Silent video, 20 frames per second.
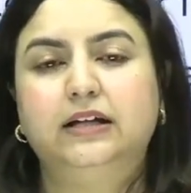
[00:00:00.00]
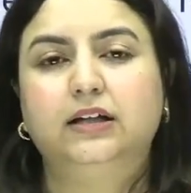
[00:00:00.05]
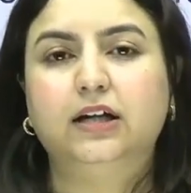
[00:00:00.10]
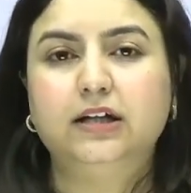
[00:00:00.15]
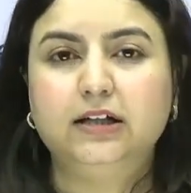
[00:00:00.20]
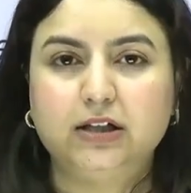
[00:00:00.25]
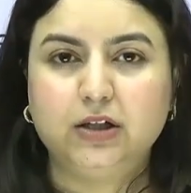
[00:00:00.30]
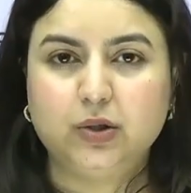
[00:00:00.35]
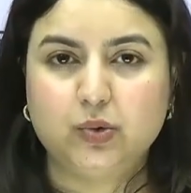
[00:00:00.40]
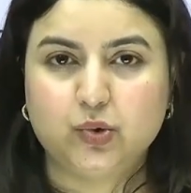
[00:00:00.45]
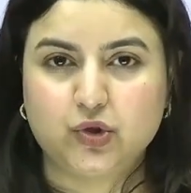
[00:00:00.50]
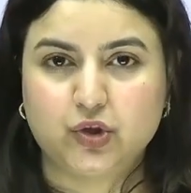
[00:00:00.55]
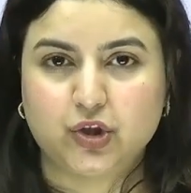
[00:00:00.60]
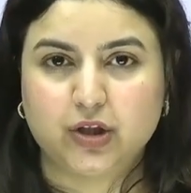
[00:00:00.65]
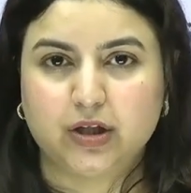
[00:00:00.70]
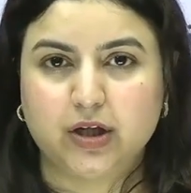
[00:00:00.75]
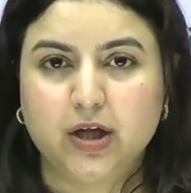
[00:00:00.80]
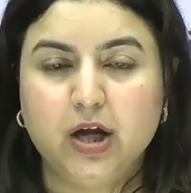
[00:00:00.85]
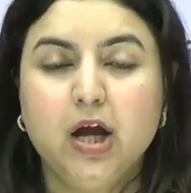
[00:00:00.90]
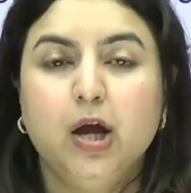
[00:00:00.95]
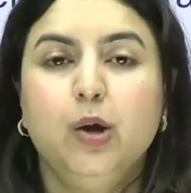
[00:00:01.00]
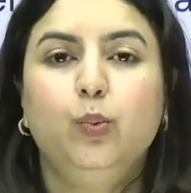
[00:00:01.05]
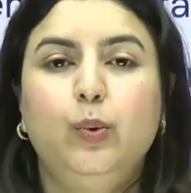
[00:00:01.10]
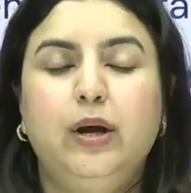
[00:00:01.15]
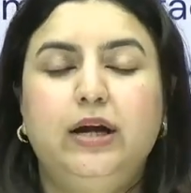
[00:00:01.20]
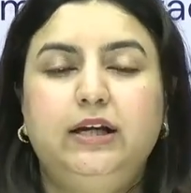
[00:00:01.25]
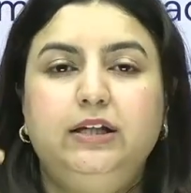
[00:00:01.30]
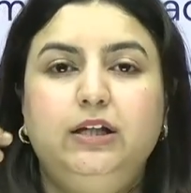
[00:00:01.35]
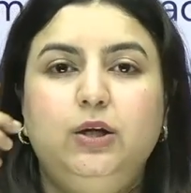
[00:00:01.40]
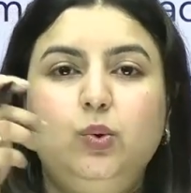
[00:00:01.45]
a conclusion?
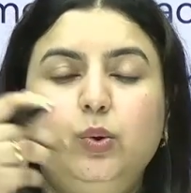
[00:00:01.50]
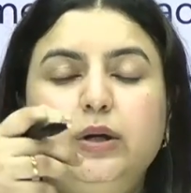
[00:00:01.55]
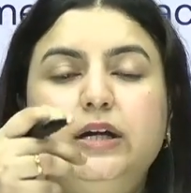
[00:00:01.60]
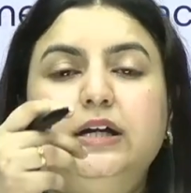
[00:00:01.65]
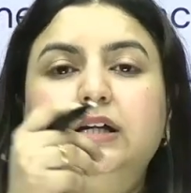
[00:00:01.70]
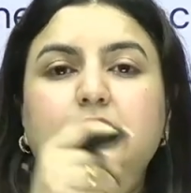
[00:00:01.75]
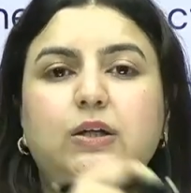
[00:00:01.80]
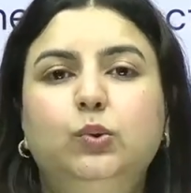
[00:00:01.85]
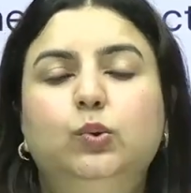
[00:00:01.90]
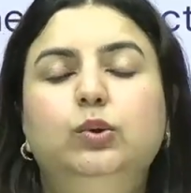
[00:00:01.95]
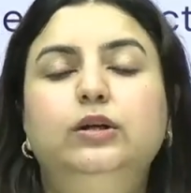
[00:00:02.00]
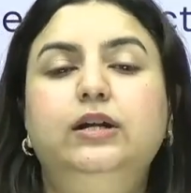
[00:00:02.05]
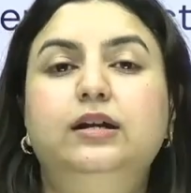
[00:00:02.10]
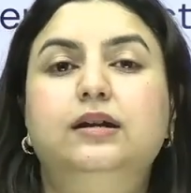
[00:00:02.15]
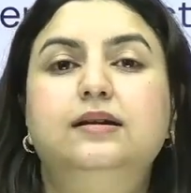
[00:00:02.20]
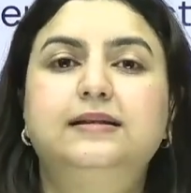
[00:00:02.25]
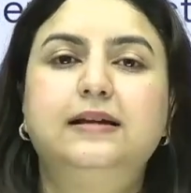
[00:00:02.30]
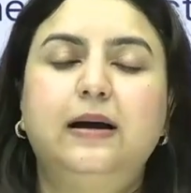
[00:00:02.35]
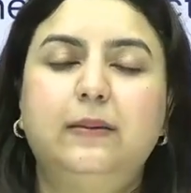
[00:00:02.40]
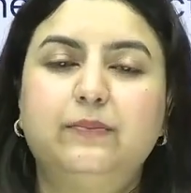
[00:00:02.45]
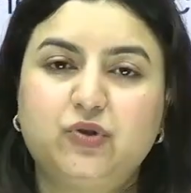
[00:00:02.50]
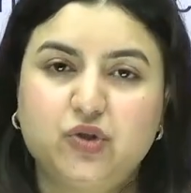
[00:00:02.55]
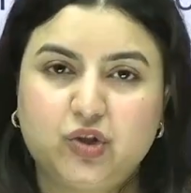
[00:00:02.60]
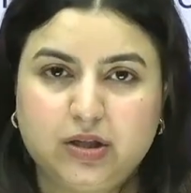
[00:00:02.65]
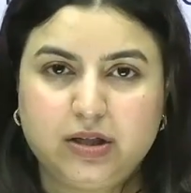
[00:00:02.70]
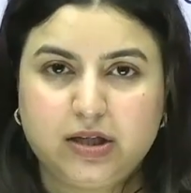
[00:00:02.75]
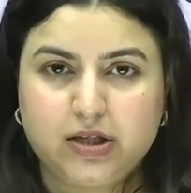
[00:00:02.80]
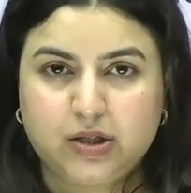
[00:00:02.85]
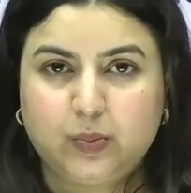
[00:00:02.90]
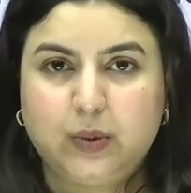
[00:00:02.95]
When you include an
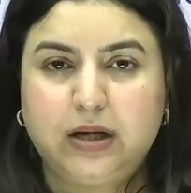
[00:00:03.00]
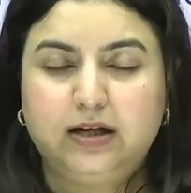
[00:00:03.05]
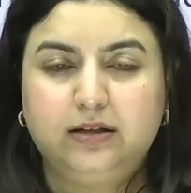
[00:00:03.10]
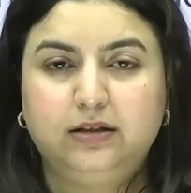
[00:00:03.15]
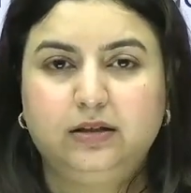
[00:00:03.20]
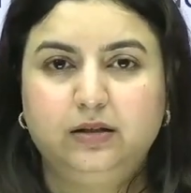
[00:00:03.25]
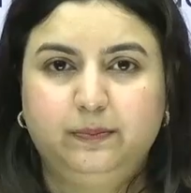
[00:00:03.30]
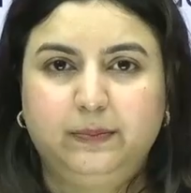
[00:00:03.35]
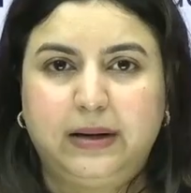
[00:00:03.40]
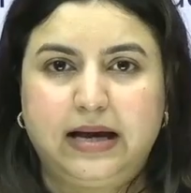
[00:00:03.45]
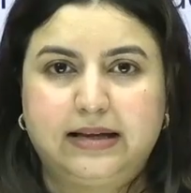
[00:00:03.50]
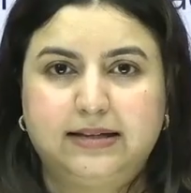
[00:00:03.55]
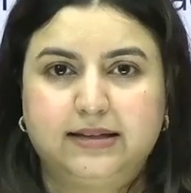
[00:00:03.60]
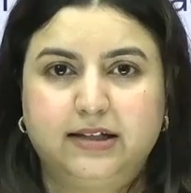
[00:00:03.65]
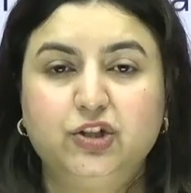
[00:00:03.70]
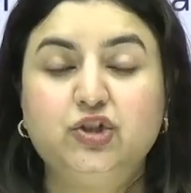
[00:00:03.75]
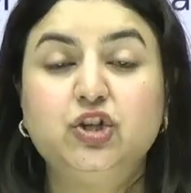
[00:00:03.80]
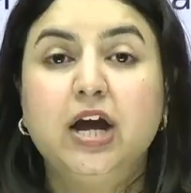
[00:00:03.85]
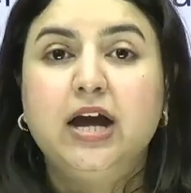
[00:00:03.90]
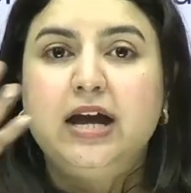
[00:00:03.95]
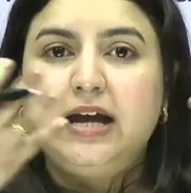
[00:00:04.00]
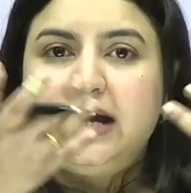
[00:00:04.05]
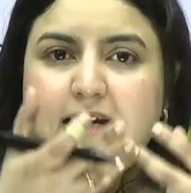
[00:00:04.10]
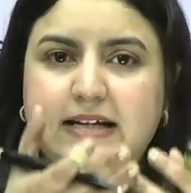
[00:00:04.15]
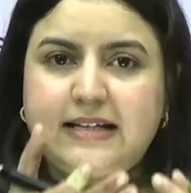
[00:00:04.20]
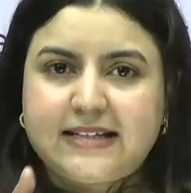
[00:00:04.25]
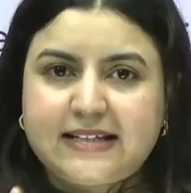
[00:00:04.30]
assumption as well in the passage, it